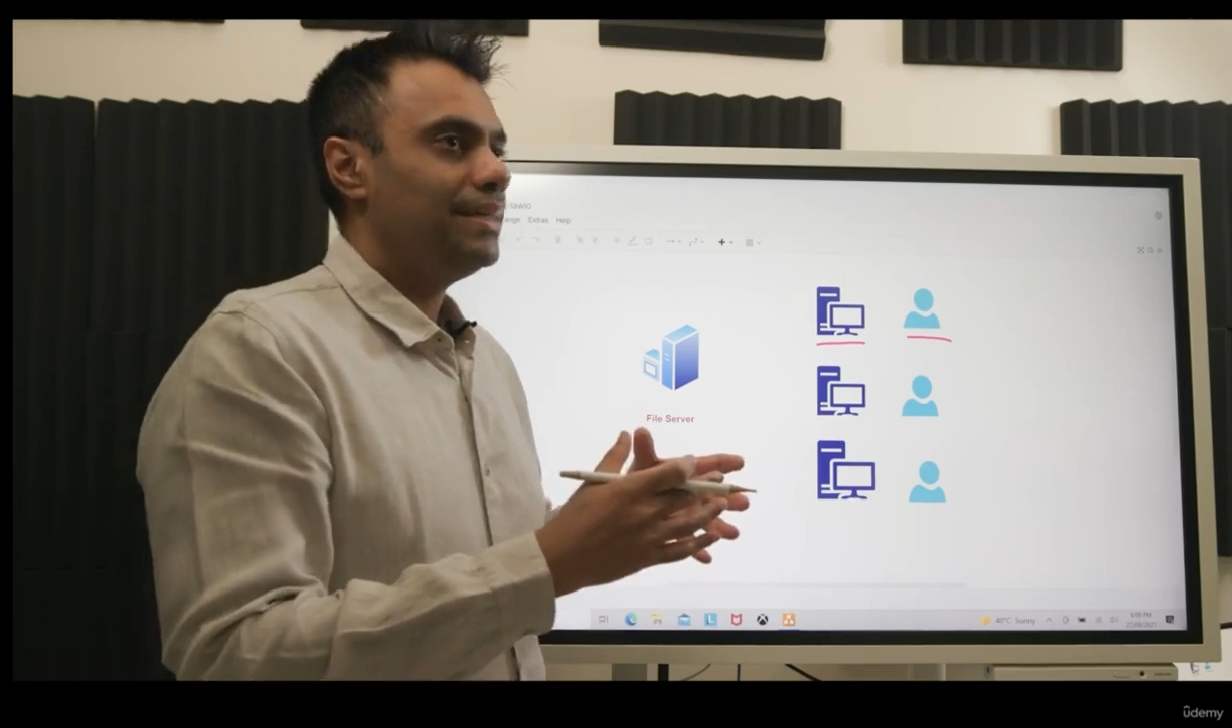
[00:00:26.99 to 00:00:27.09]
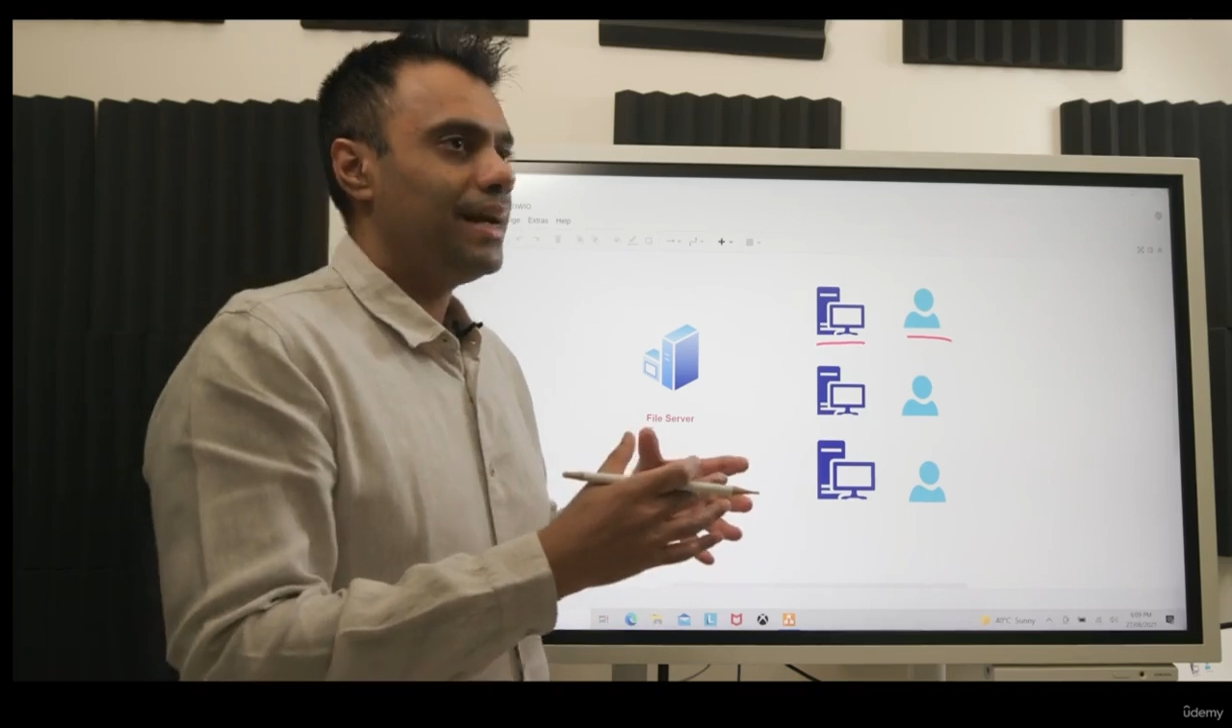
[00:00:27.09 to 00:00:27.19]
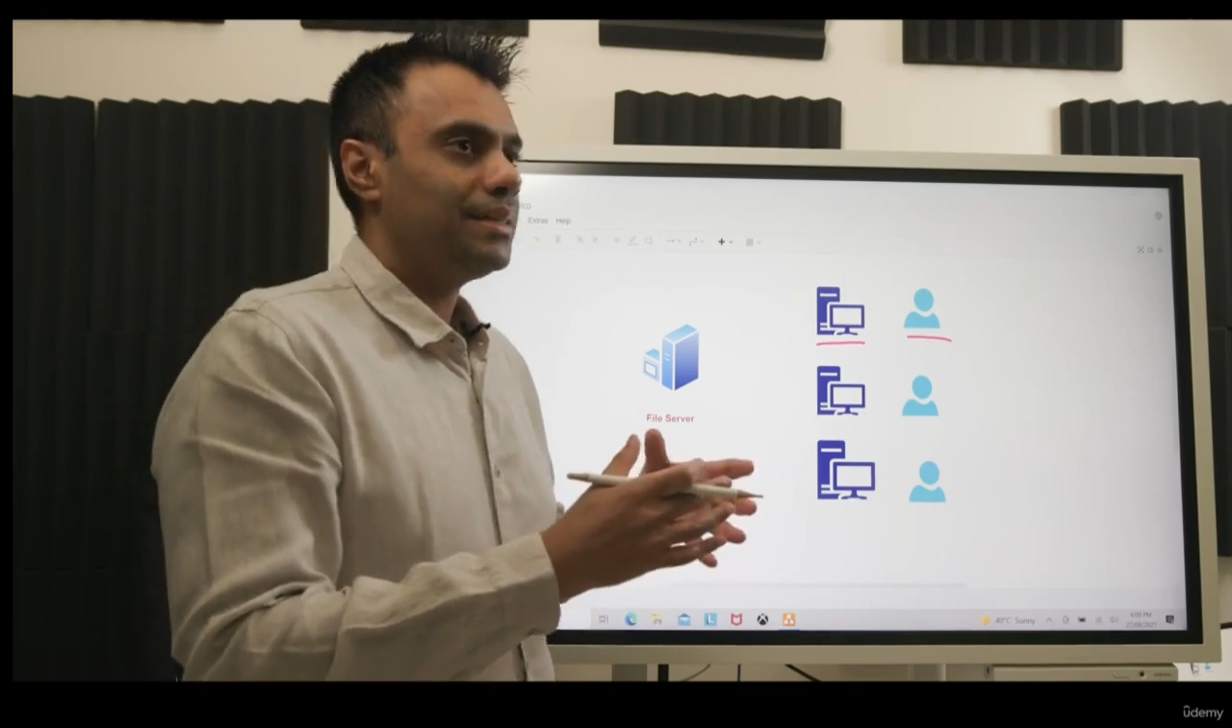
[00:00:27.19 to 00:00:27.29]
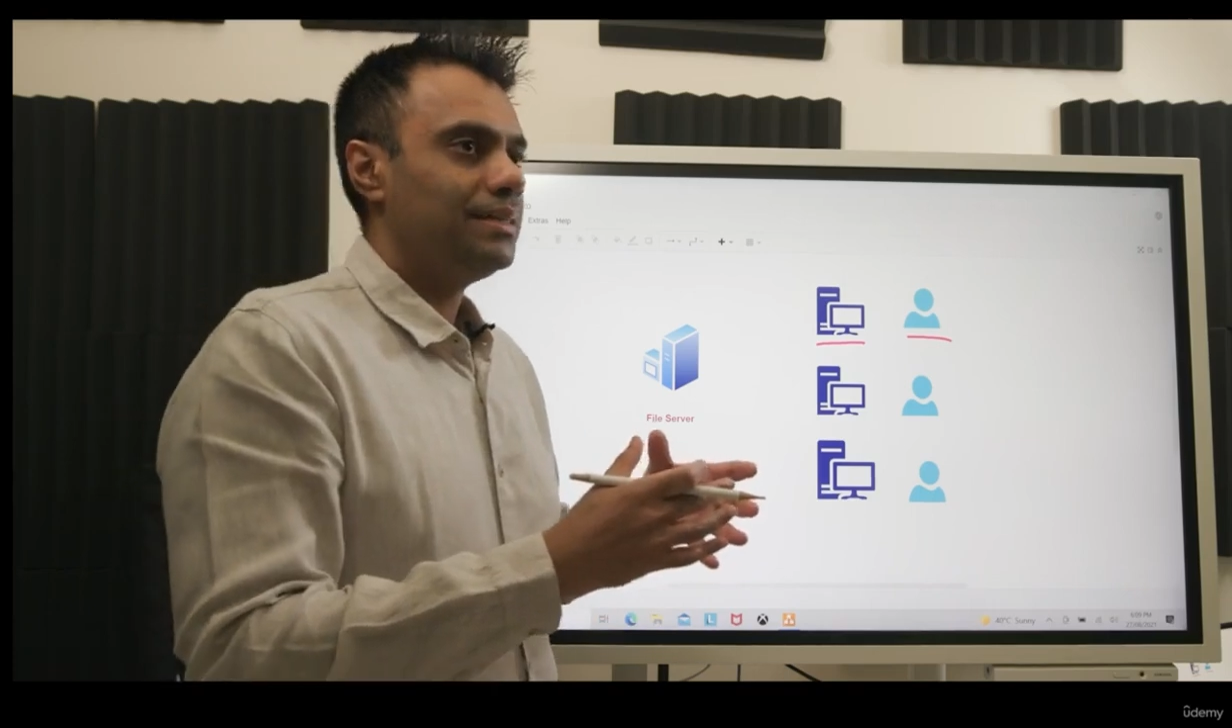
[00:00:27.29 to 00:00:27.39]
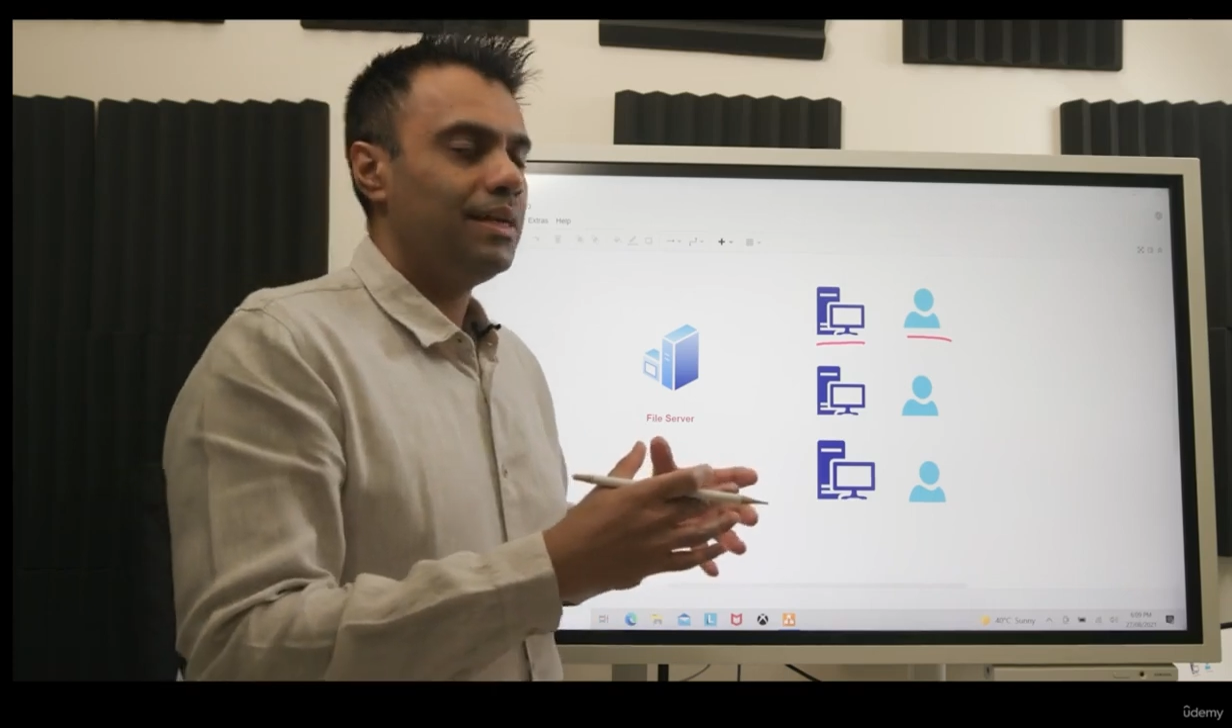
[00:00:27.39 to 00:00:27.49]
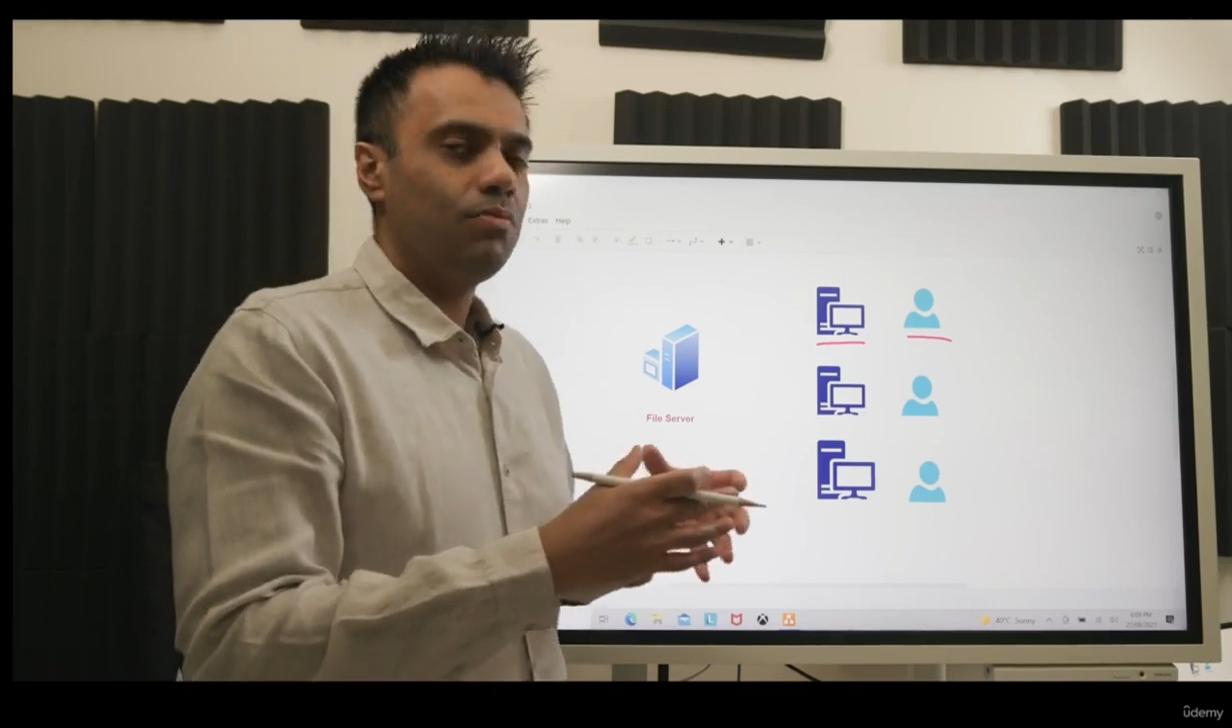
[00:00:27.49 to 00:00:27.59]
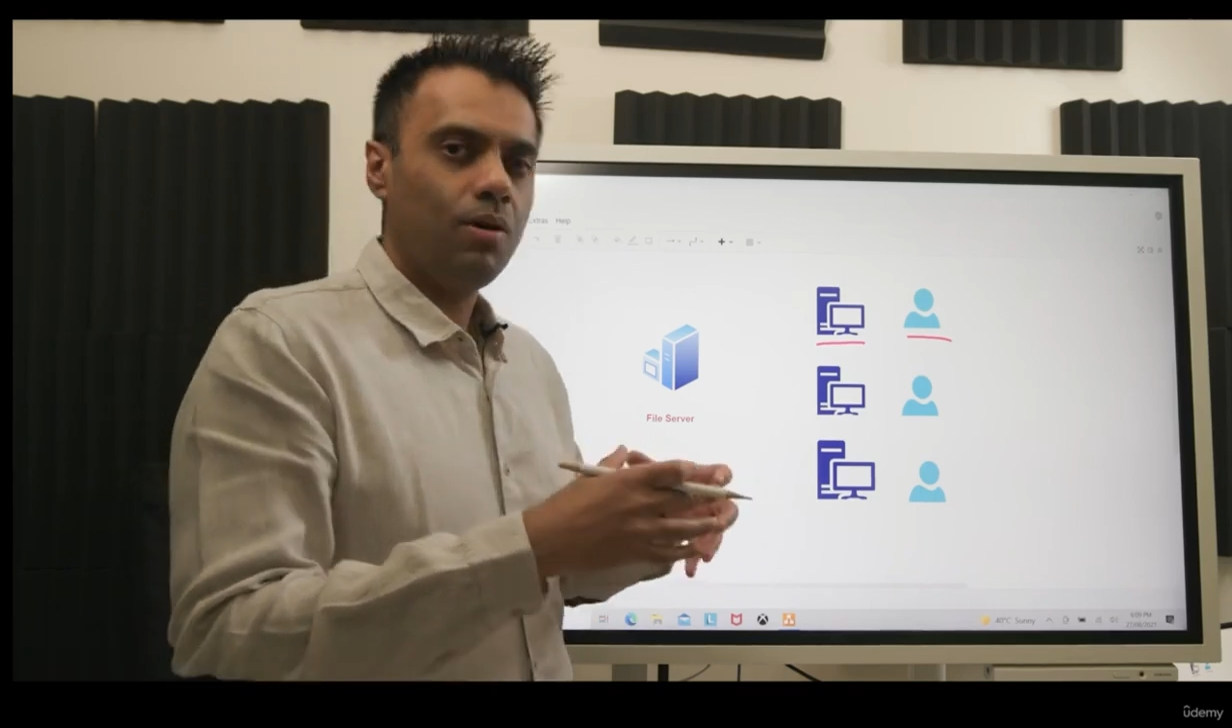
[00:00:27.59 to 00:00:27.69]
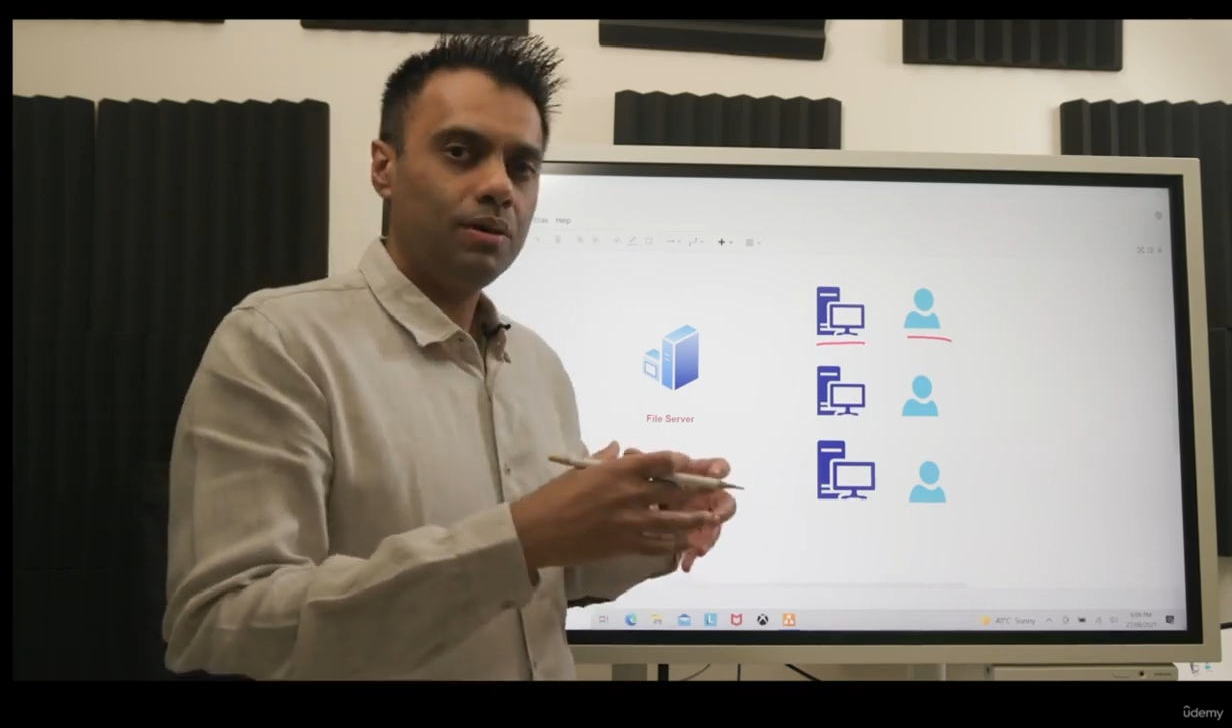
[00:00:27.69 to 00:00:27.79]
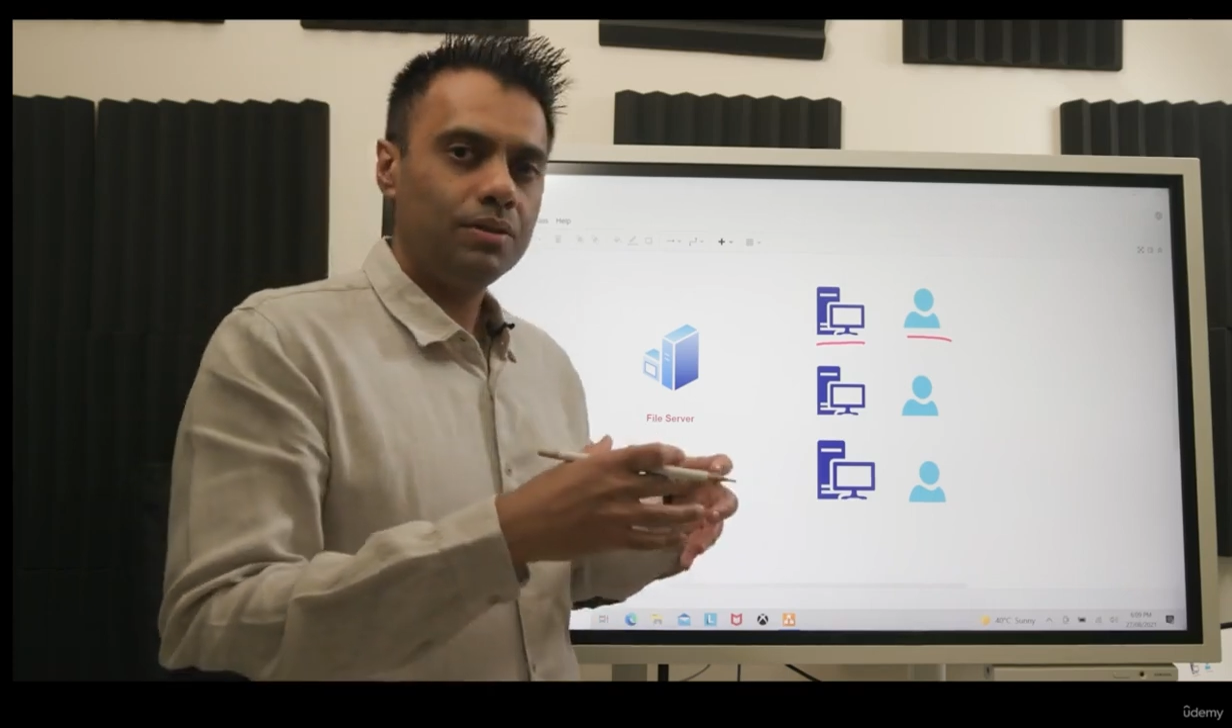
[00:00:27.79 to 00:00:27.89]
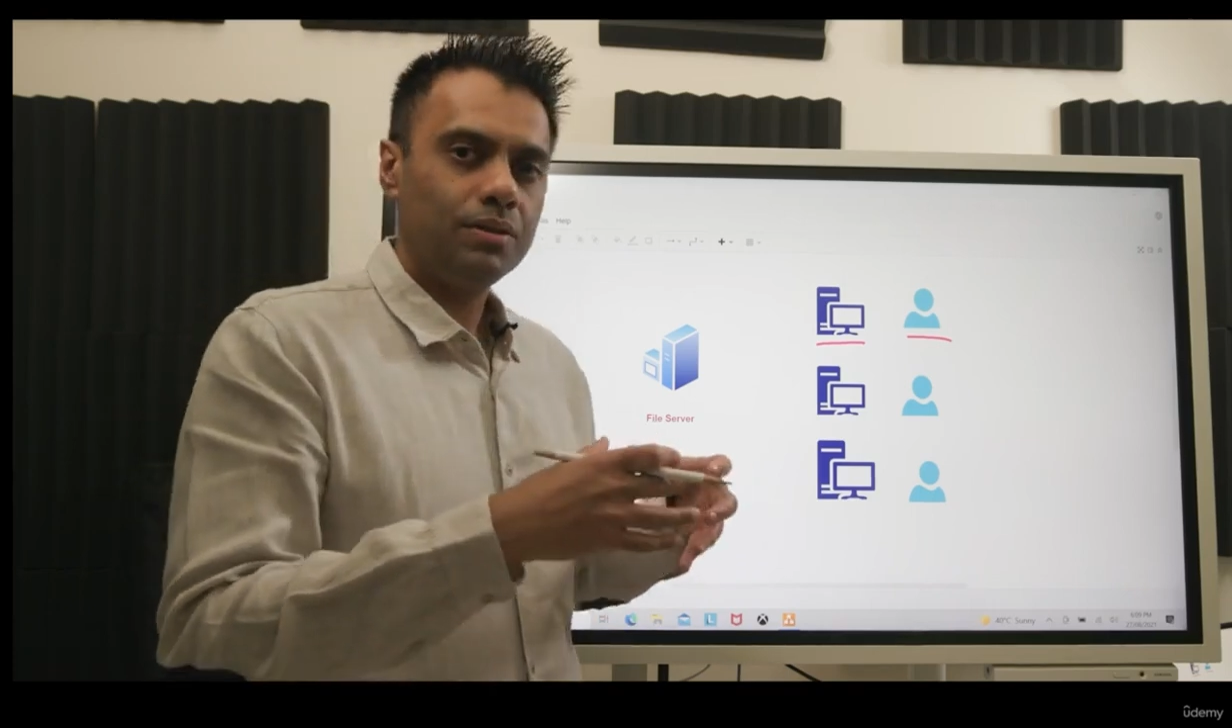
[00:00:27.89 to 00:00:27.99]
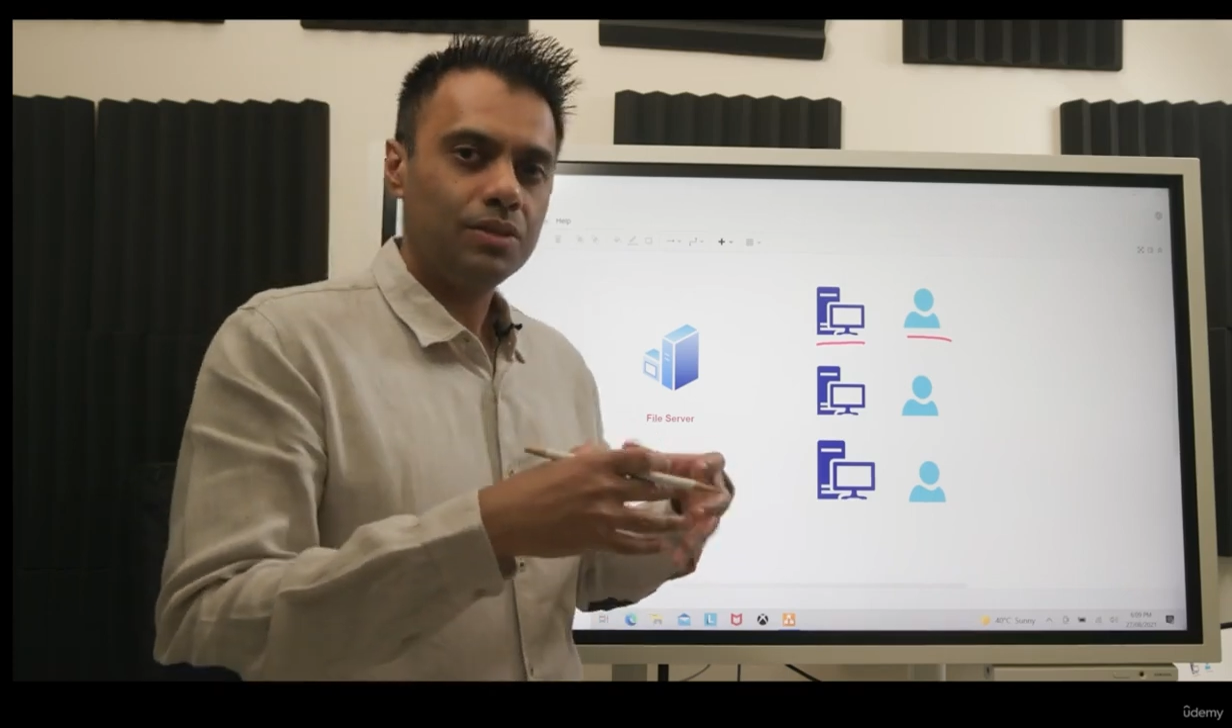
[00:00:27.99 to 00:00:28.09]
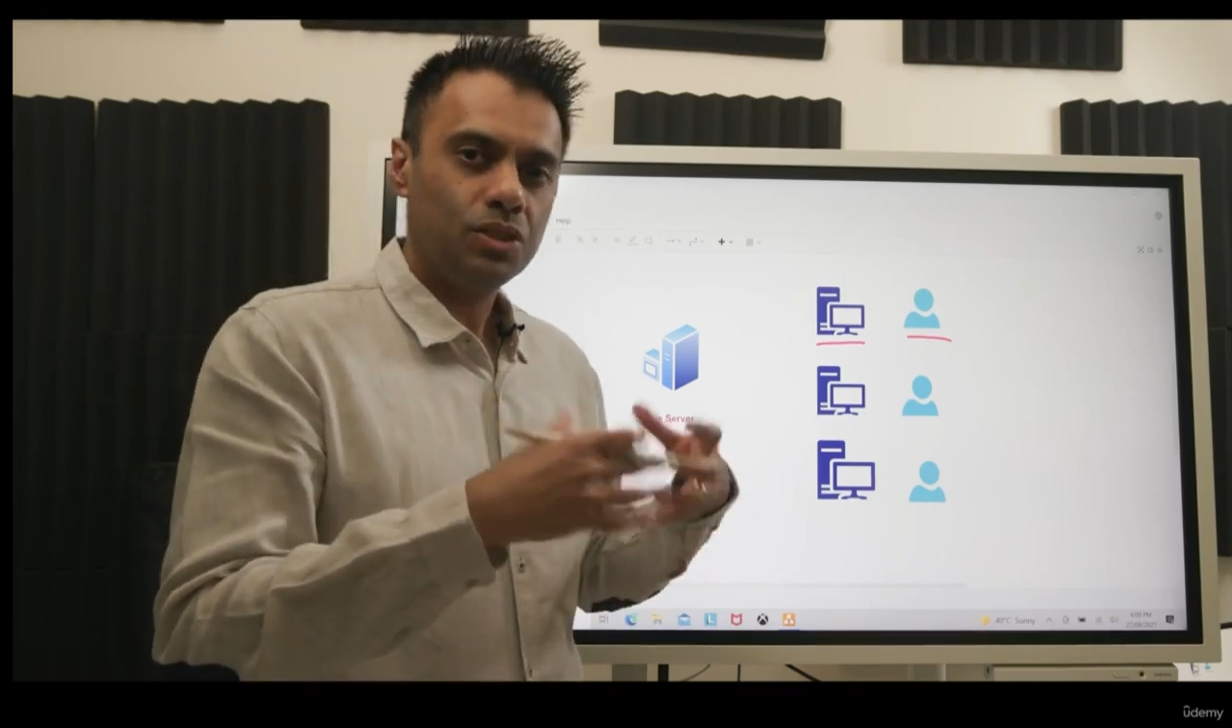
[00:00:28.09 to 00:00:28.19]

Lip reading: that they want